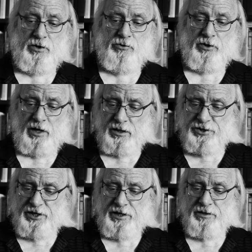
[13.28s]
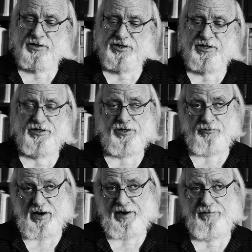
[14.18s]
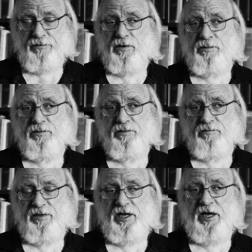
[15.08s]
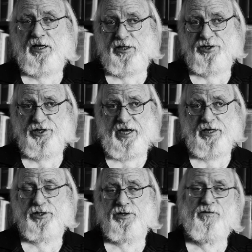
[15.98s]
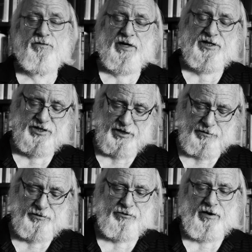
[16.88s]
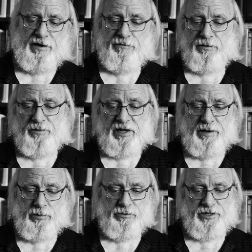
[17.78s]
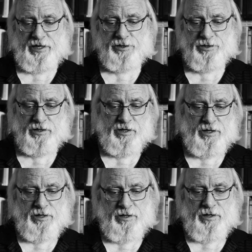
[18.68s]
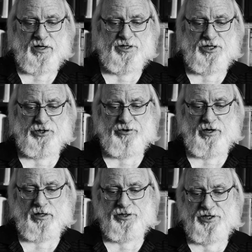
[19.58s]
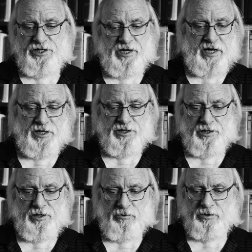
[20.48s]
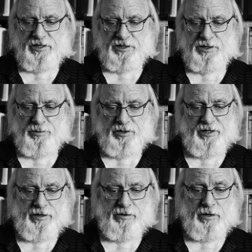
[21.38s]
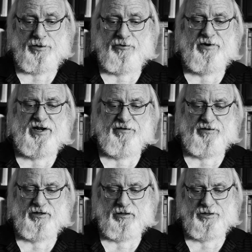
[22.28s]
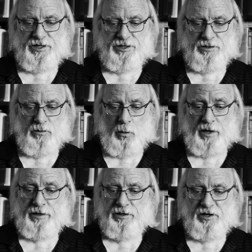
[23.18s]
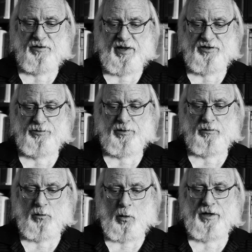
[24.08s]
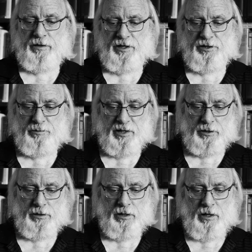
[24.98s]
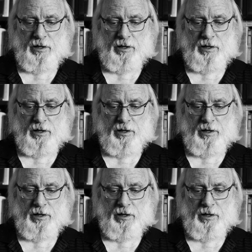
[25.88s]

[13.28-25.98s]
chronology that's derived from the English text, itself derived from the Hebrew text. As this chronology stands in the Old Testament, there are three difficulties one at the commencement, one in the middle,